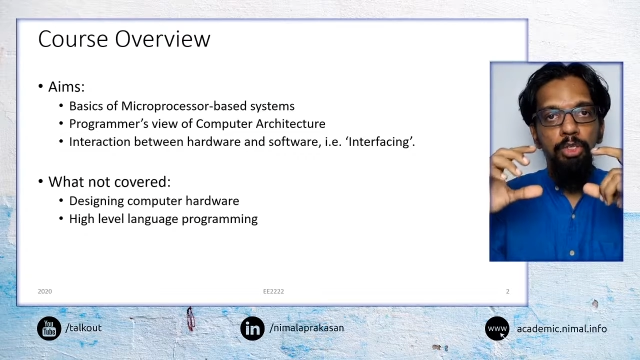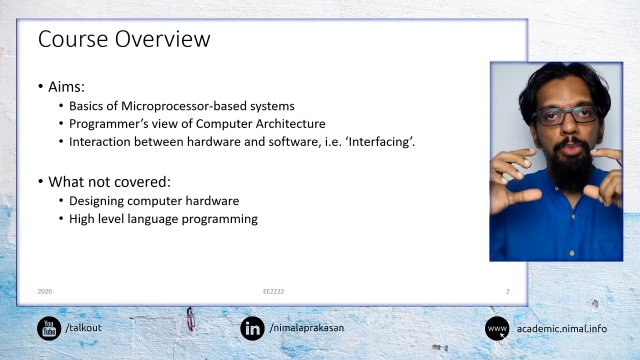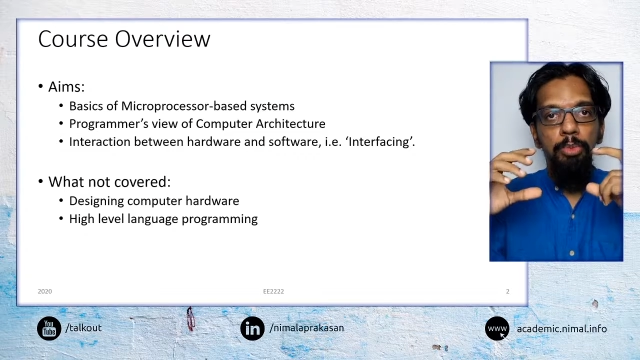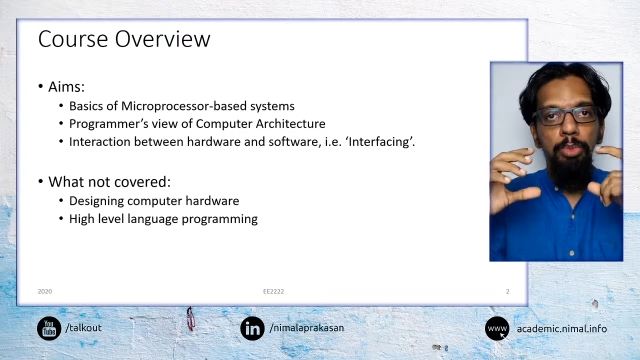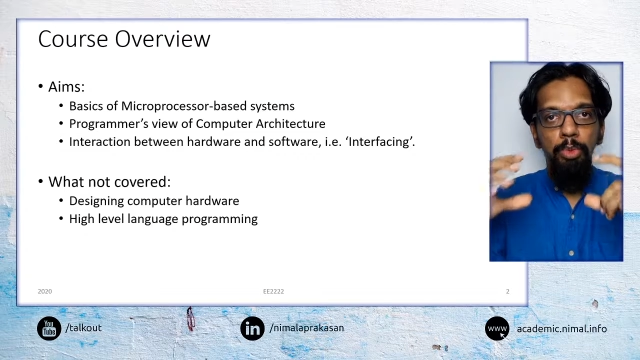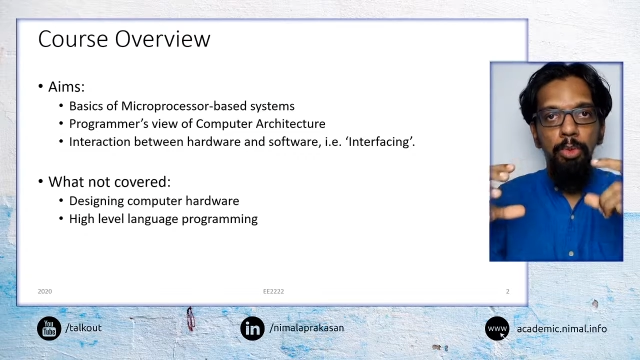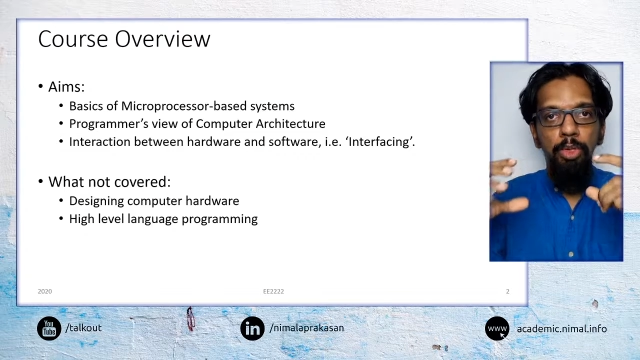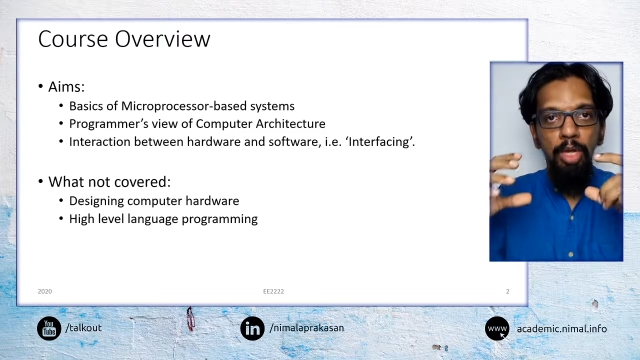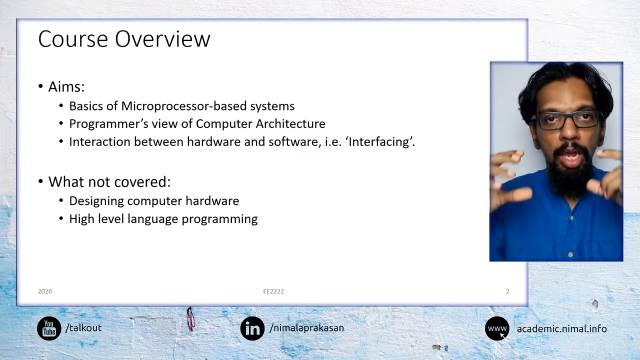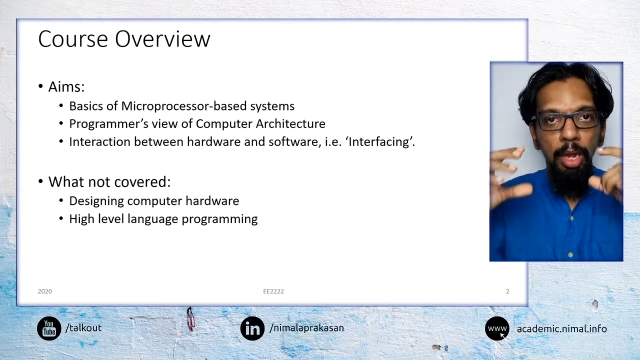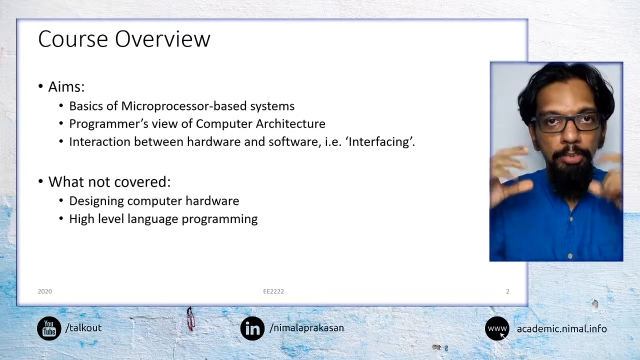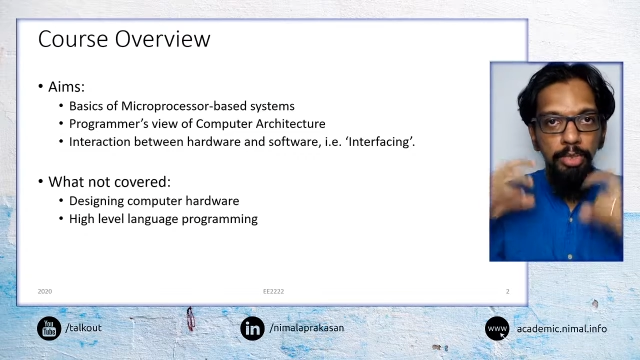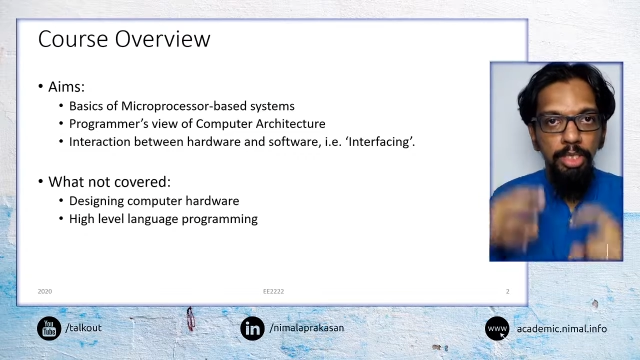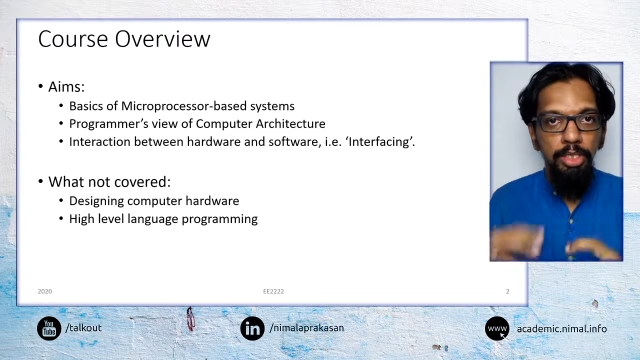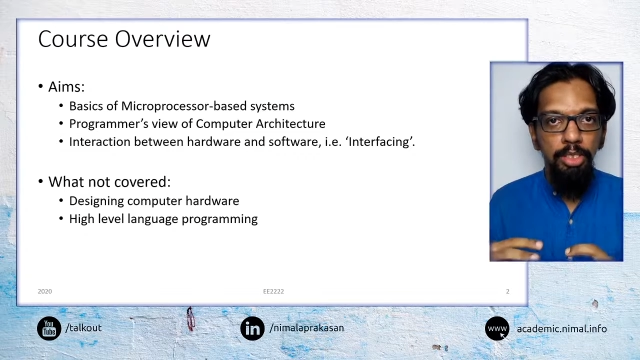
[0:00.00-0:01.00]
to
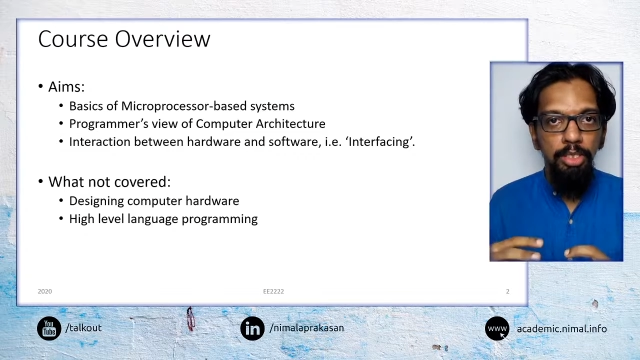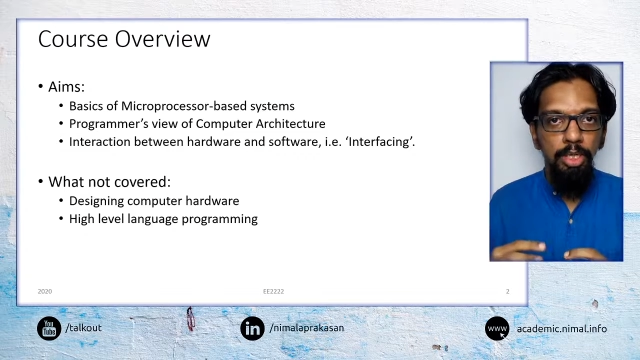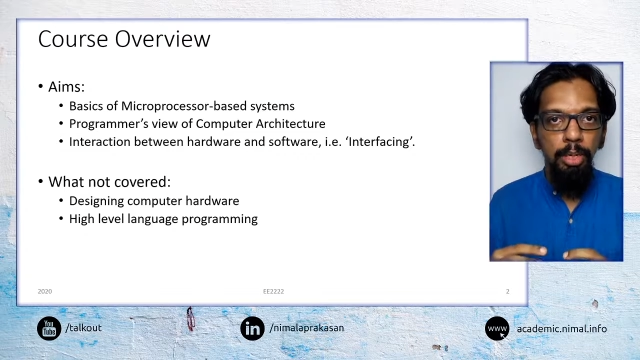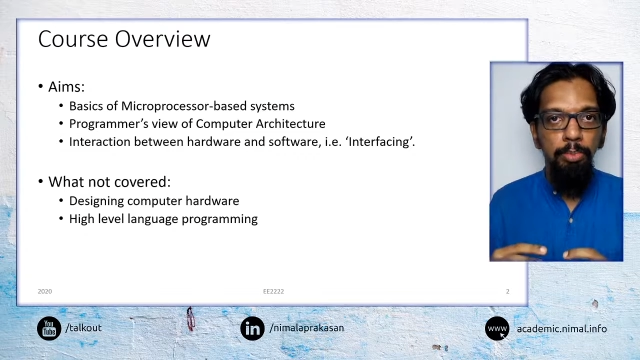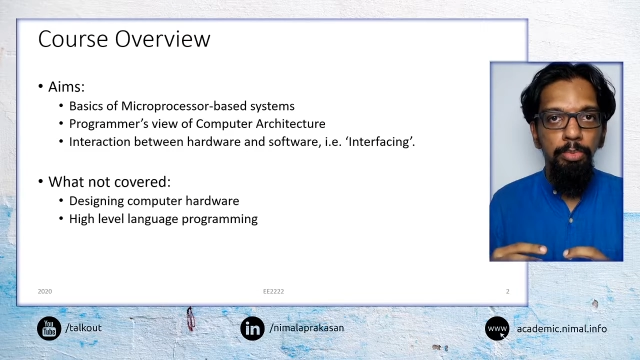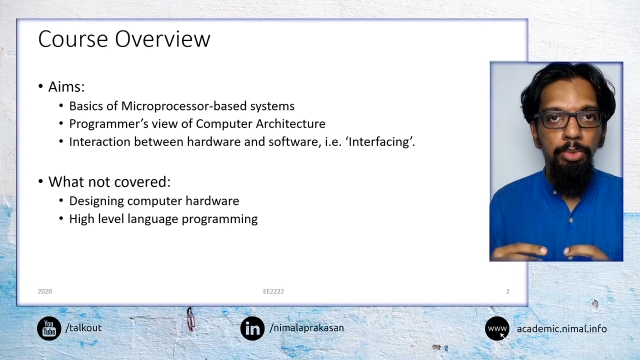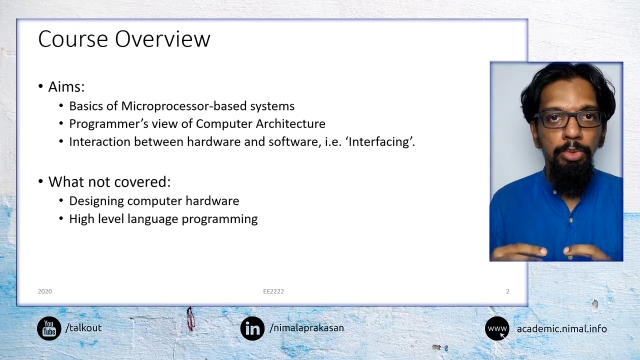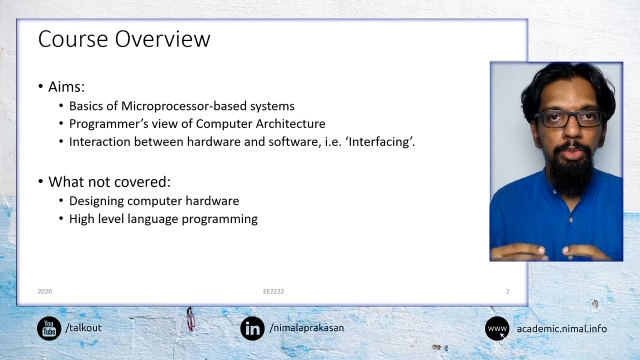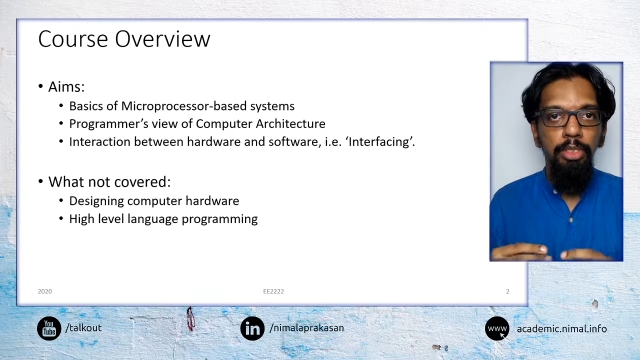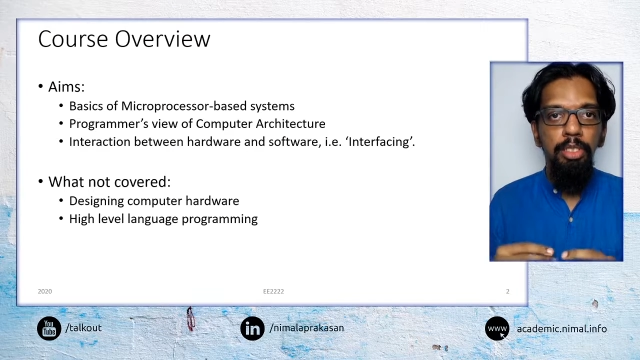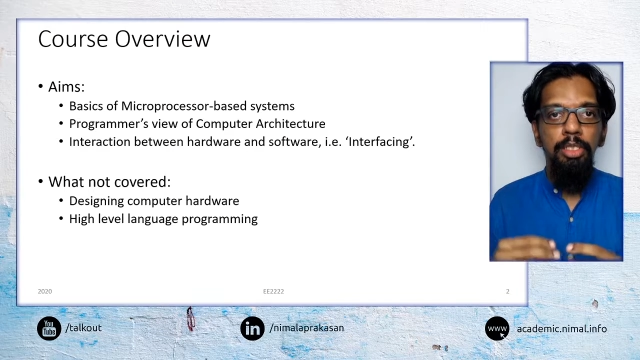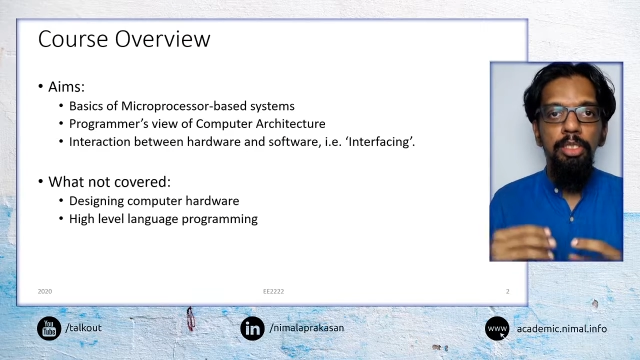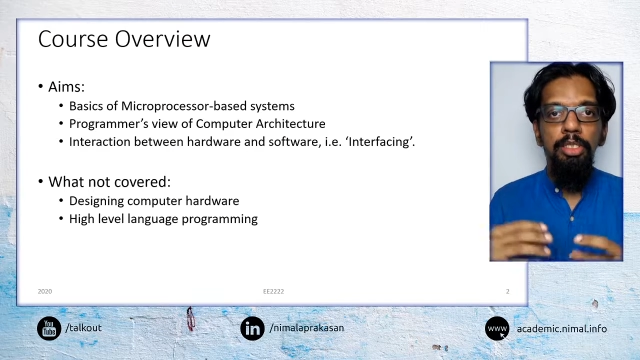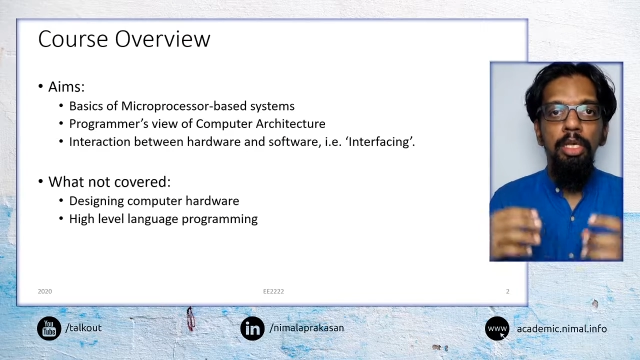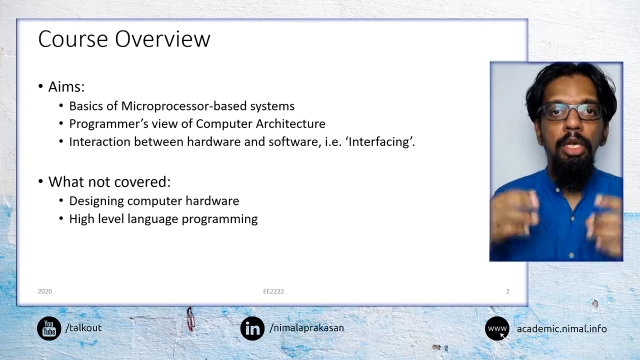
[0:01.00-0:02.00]
program these
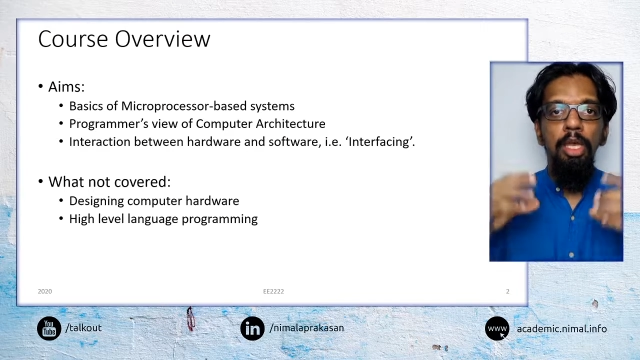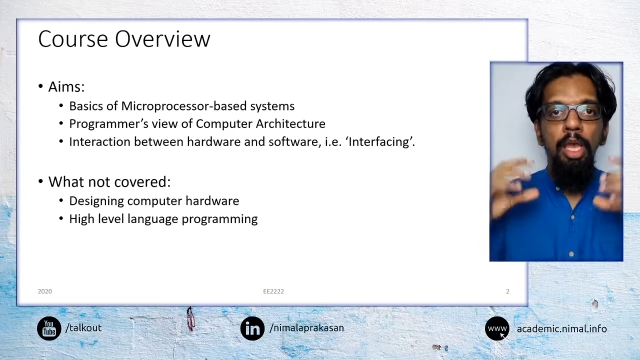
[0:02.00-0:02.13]
computers,